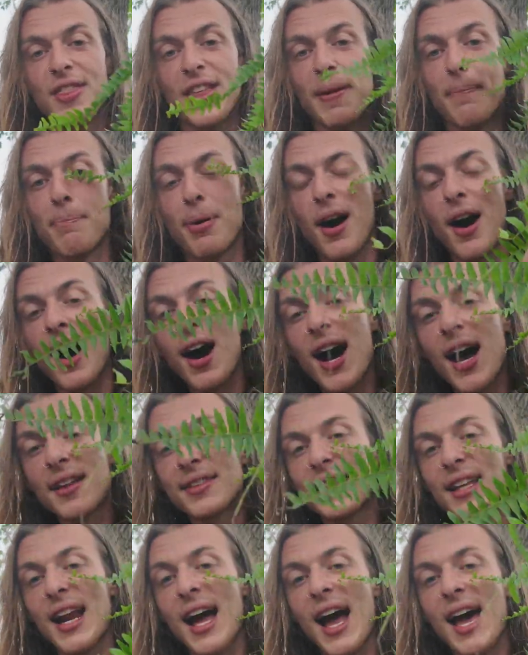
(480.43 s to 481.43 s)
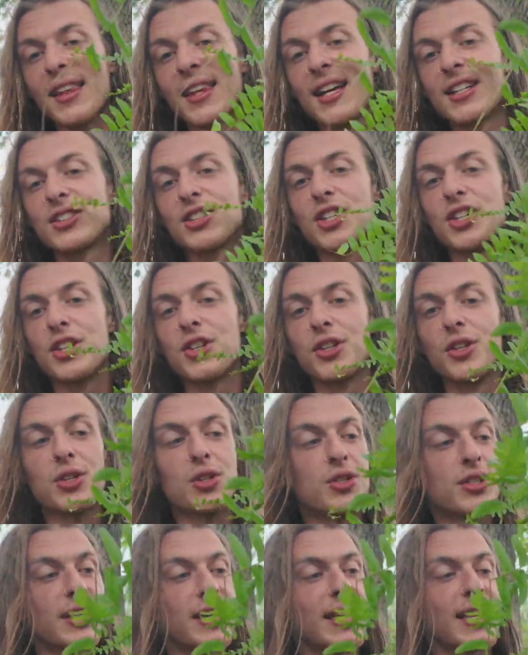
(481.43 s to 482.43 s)
the pot that I like to
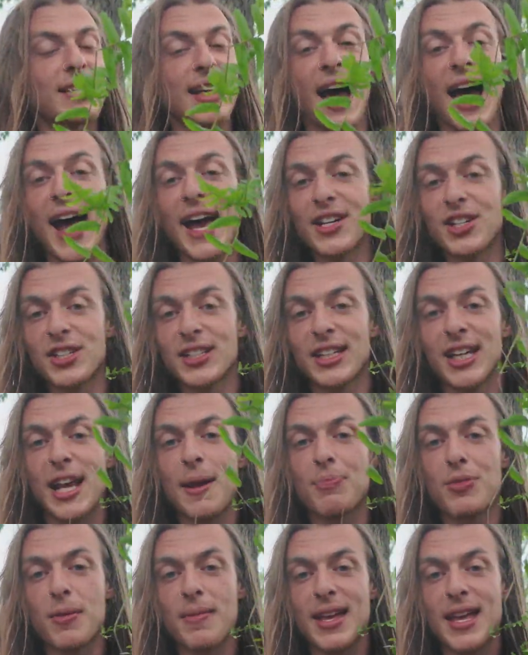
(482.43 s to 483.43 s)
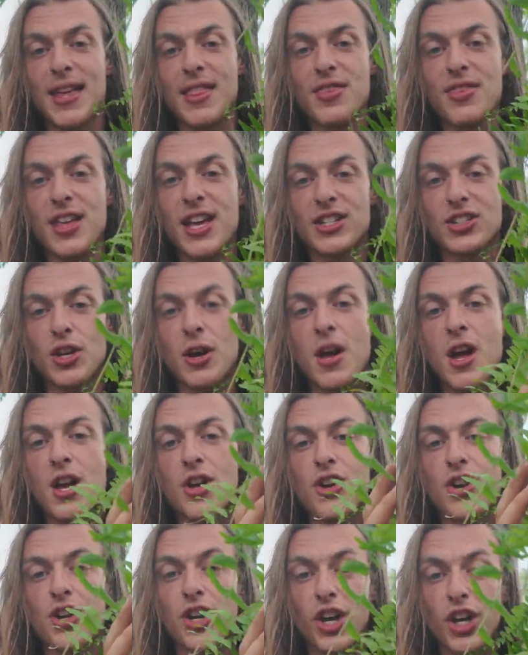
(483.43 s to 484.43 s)
use is I just keep them in this
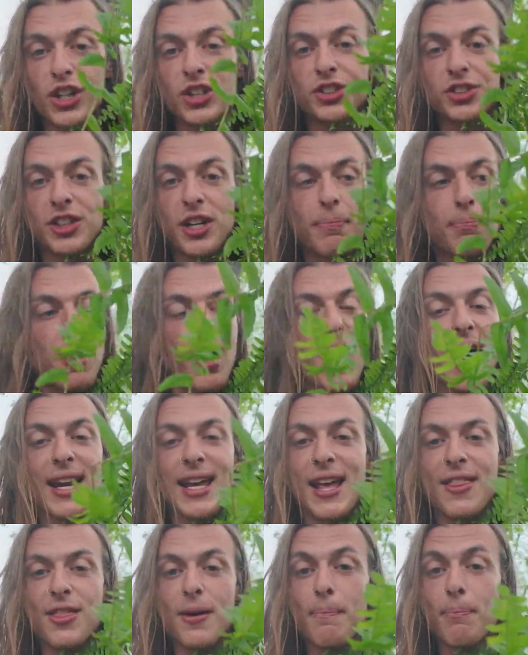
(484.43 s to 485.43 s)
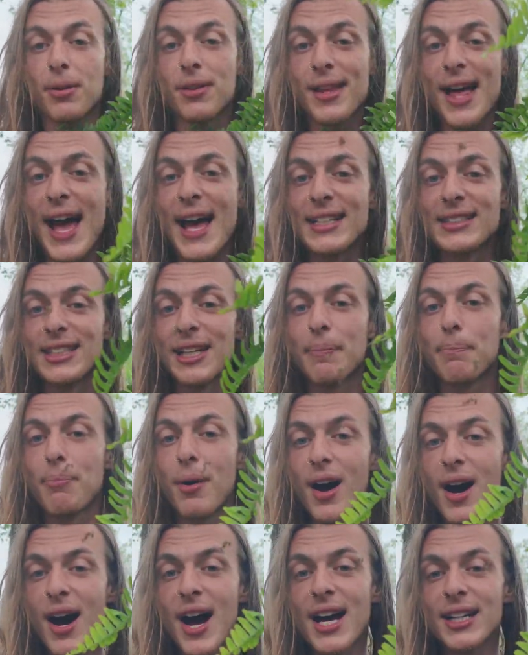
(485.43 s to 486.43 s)
nursery pot, in the plastic
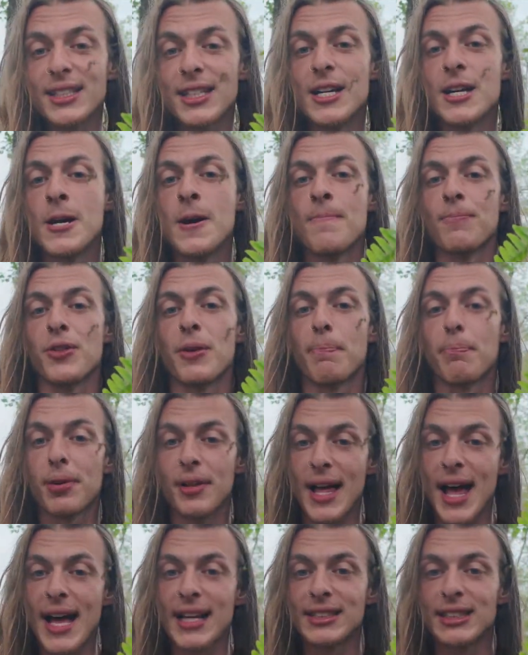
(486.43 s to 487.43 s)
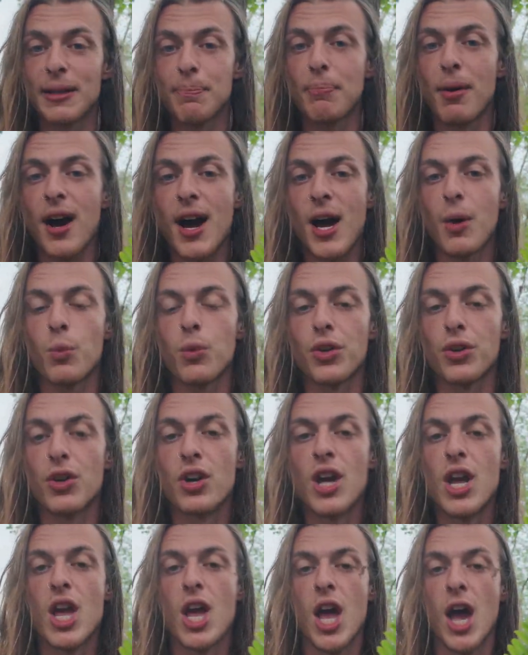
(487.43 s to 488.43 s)
pot. The plastic pot
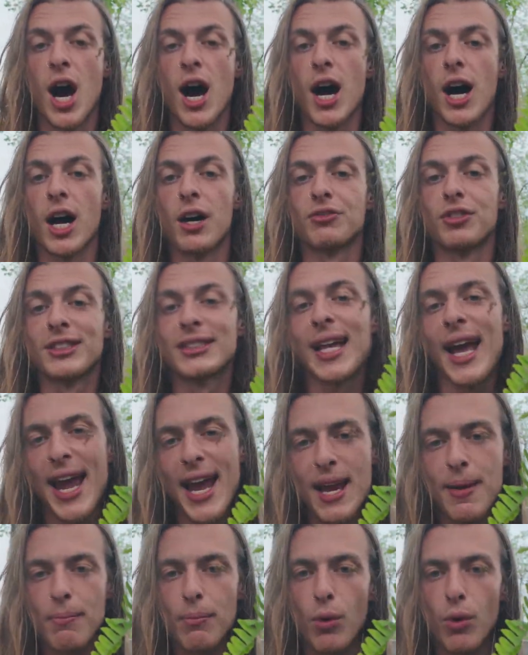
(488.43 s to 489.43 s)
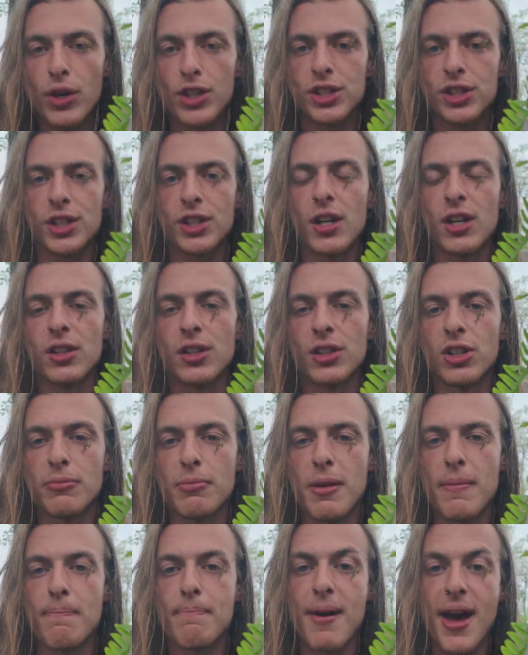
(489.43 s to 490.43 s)
will retain moisture a little
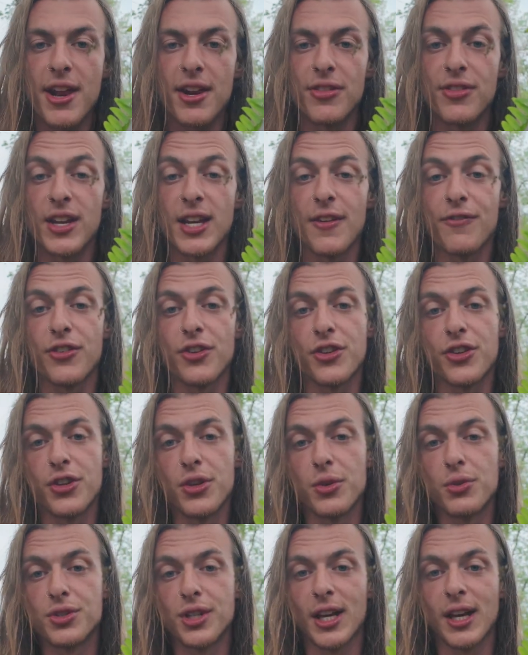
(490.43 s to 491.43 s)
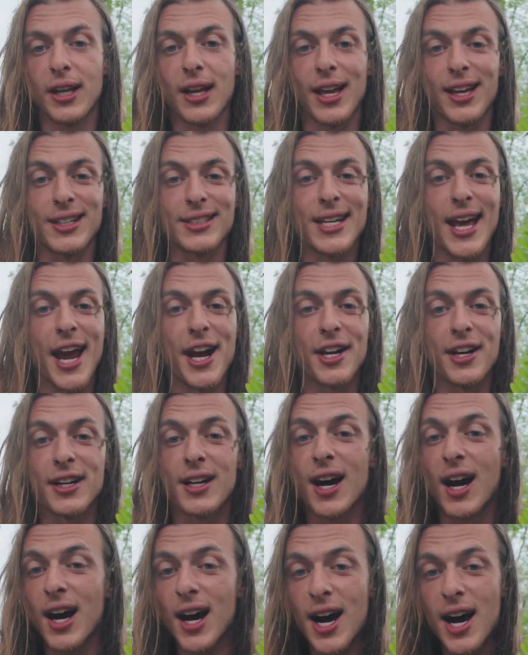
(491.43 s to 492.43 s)
bit better than if you're using like a
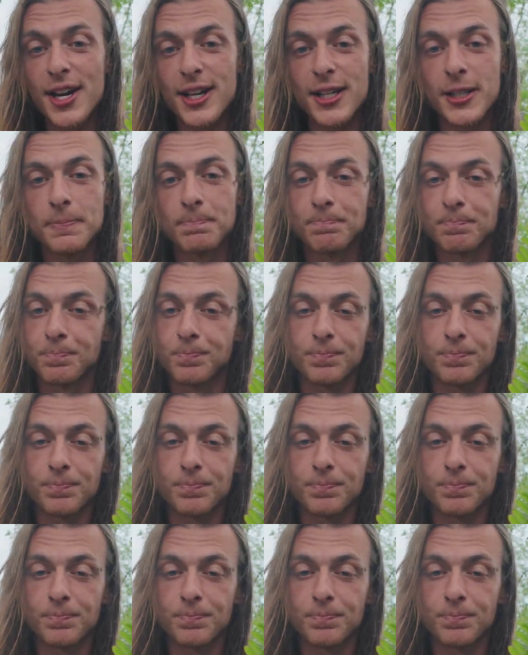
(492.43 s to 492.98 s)
terracotta.